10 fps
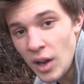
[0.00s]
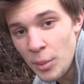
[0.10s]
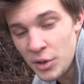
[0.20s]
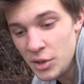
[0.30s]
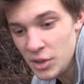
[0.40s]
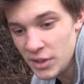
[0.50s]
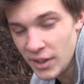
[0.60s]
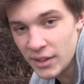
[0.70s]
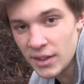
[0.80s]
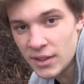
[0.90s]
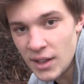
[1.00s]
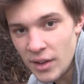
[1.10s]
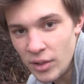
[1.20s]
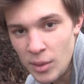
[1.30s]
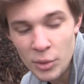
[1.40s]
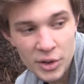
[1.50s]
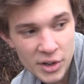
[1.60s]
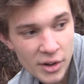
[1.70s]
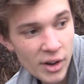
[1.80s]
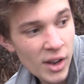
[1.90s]
opportunities like this to have a lot more
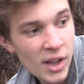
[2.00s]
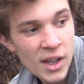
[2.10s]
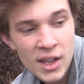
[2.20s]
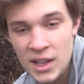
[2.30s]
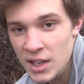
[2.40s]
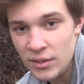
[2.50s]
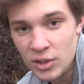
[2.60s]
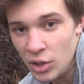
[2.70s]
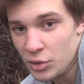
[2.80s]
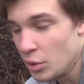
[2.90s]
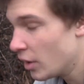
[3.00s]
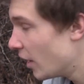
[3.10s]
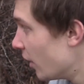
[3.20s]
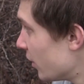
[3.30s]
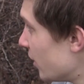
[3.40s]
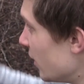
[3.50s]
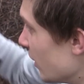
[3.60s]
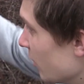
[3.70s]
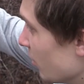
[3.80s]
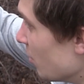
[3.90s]
deer closer to our house
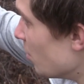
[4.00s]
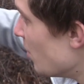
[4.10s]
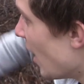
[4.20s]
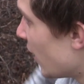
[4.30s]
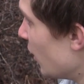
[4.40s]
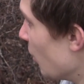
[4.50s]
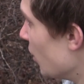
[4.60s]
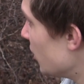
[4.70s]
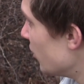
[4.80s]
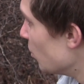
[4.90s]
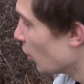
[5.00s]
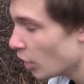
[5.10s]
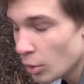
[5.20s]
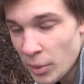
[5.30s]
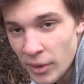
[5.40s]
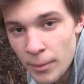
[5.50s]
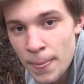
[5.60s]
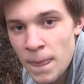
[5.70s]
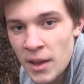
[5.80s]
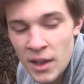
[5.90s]
and back here where it's even more open.
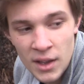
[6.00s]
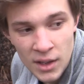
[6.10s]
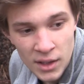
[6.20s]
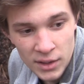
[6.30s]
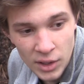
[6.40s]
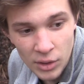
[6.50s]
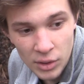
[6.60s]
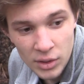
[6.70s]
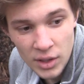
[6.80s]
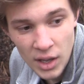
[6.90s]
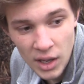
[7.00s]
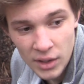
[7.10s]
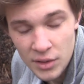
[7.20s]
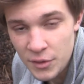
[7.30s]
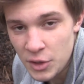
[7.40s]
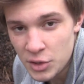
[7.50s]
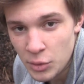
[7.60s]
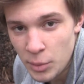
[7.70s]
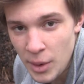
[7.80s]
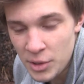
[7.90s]
So in the future,
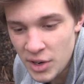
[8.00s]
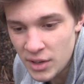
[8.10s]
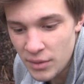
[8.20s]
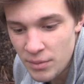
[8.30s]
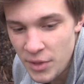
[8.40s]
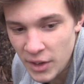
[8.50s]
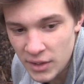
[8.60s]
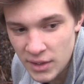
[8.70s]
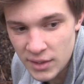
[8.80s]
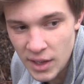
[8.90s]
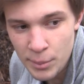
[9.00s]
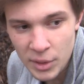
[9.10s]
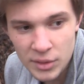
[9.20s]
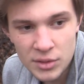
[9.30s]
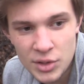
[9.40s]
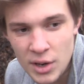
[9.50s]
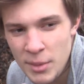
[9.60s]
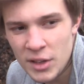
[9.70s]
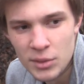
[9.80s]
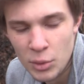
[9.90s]
we'll probably try to thicken this up, but try to
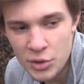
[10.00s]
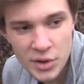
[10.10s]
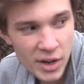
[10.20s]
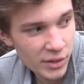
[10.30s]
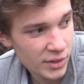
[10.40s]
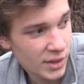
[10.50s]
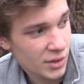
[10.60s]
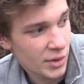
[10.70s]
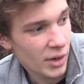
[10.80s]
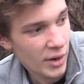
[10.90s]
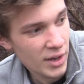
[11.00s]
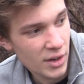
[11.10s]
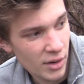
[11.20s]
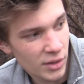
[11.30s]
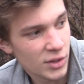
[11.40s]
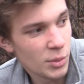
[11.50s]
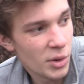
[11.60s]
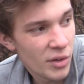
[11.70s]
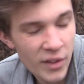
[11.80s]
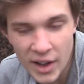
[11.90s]
make some more trails. And this trail right here,
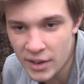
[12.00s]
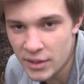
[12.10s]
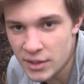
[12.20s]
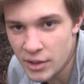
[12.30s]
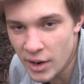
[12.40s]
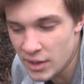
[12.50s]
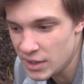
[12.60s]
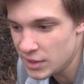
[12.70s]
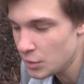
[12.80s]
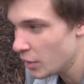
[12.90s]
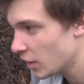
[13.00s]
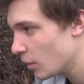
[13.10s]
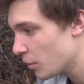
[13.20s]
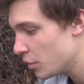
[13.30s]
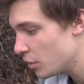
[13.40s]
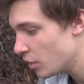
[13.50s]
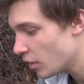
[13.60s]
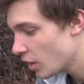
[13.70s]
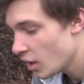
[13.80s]
super defined, and this deer had an easy way to come through here.